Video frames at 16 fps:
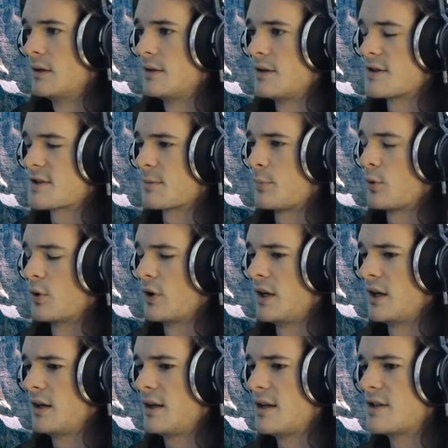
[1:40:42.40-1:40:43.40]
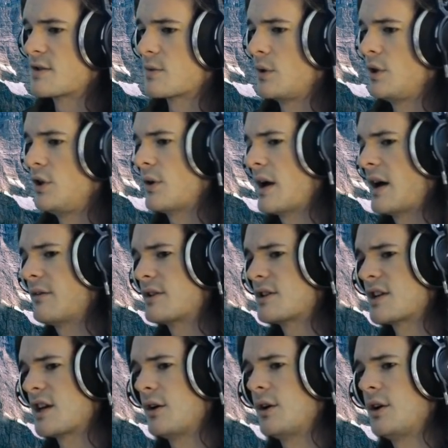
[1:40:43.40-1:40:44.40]
disappointed is when you have a
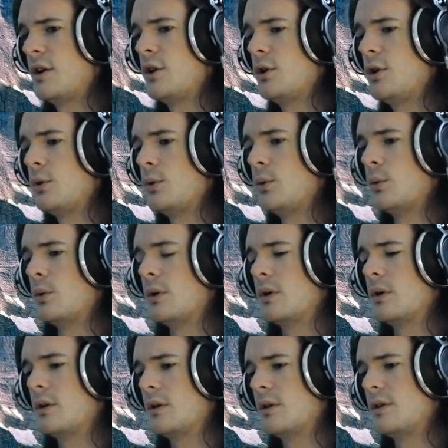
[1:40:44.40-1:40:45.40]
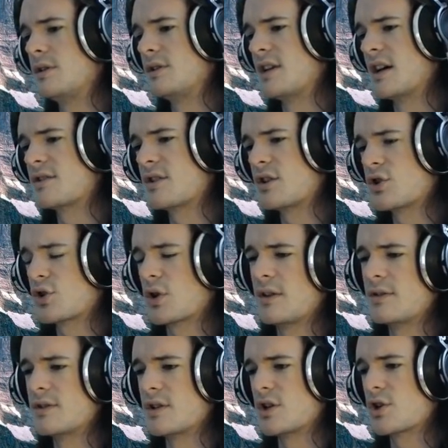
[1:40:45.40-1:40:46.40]
Terran who doesn't
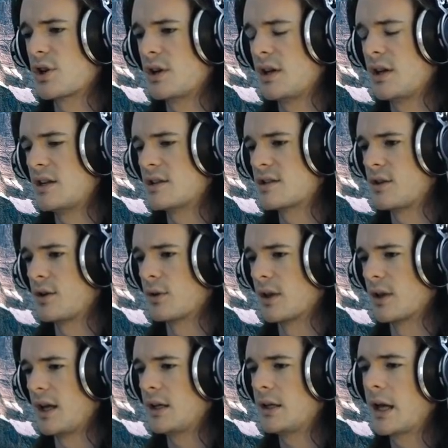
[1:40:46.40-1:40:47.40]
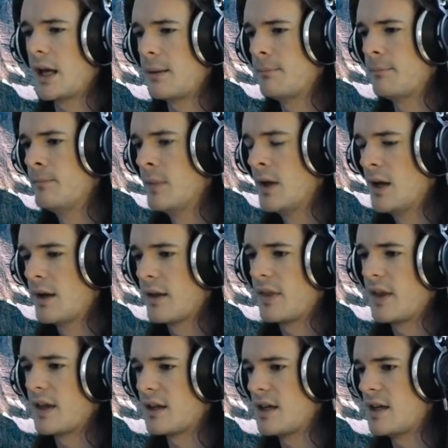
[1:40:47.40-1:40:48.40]
transition into their late game.
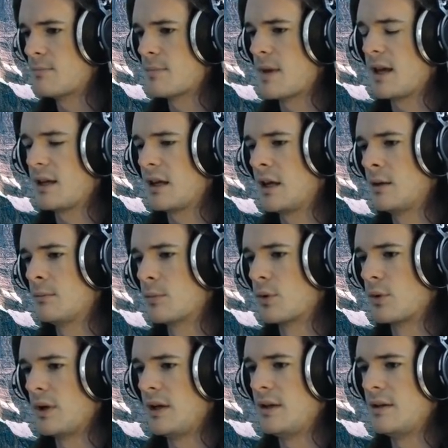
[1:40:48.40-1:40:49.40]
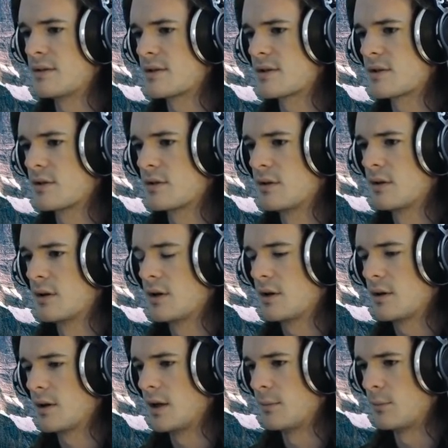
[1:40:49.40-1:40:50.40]
They keep making Marines
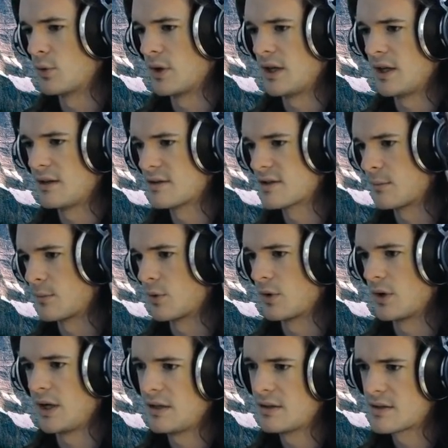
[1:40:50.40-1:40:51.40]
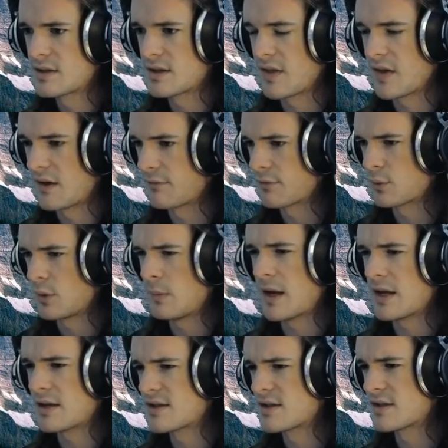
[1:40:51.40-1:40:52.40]
and Marines and Marines, and they have 3
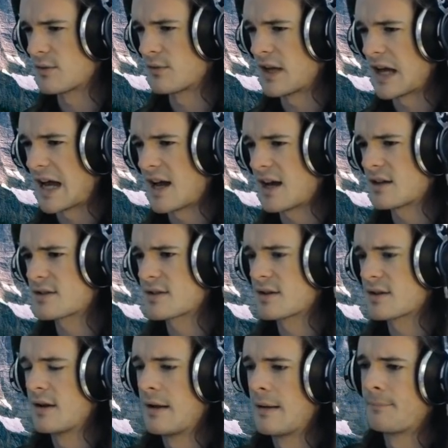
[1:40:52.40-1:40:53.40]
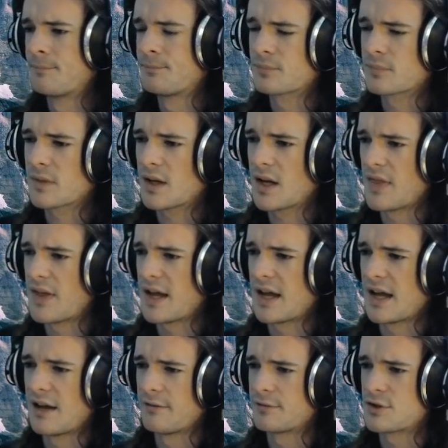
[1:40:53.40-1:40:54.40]
bases of gas, and they
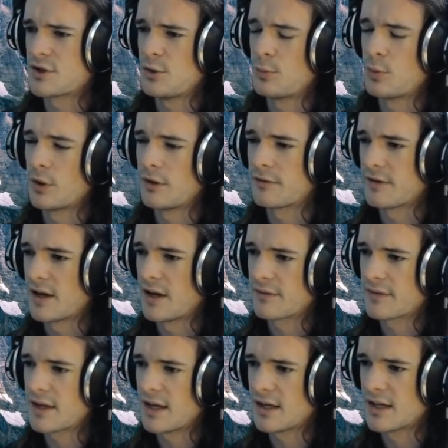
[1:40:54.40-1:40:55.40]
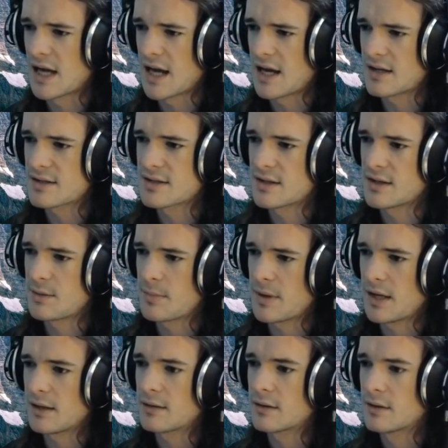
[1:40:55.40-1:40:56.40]
have 2.5k gas in the
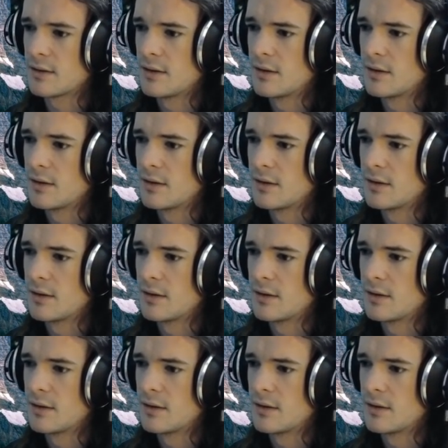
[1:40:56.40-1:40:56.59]
bank.